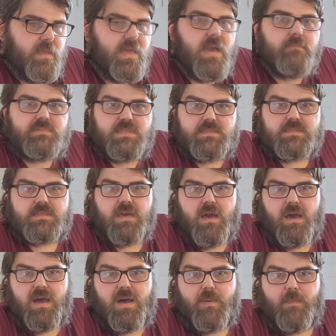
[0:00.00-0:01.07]
kept his
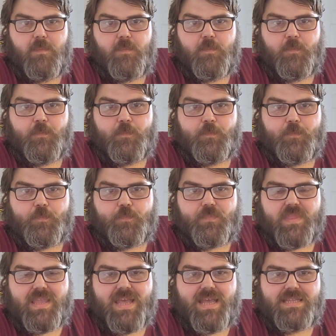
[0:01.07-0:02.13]
calm,
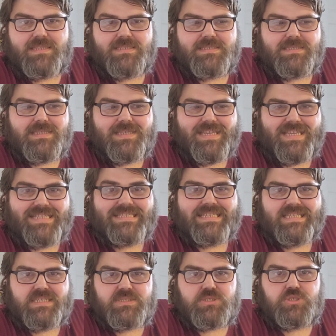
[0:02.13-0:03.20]
and he
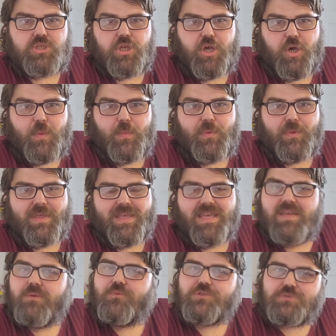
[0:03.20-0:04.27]
did his job,
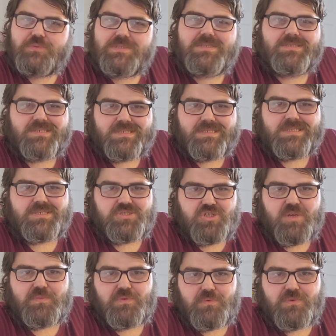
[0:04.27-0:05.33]
which wasn't just his
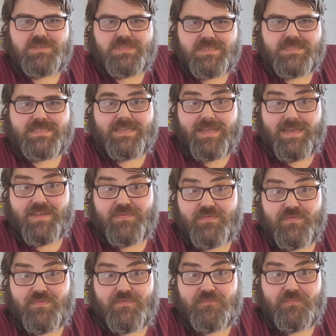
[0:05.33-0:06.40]
job, it was his
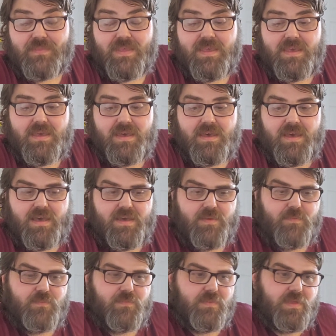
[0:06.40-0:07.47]
life.
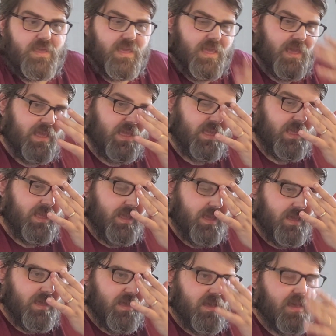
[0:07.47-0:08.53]

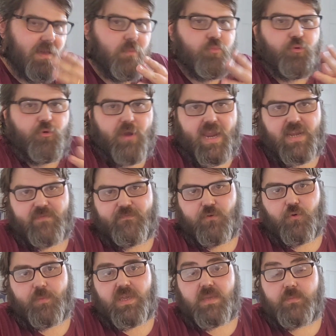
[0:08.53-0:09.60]
He prayed
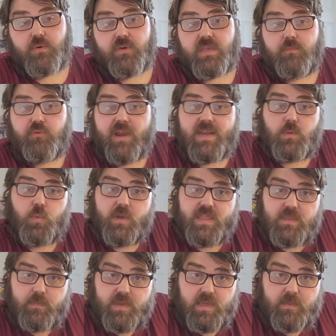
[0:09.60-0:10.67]
for people, he prayed
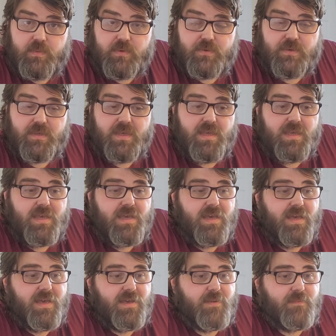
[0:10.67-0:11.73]
with people,
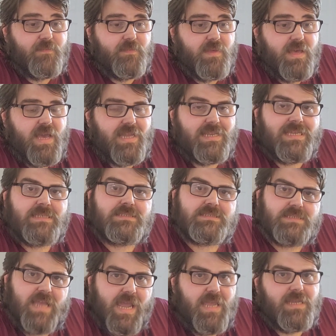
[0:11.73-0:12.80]
and he
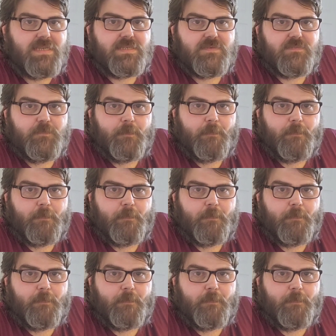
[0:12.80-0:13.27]
stayed,